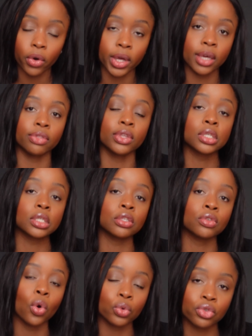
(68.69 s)
Okay, this
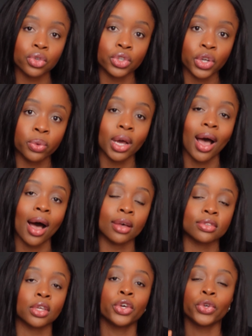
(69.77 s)
is also known
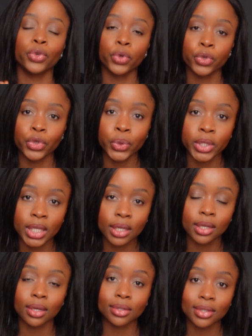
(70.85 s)
as your
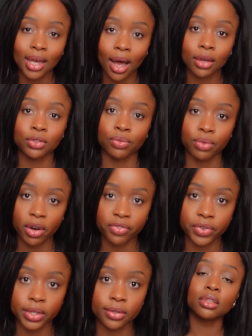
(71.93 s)
unique tax reference.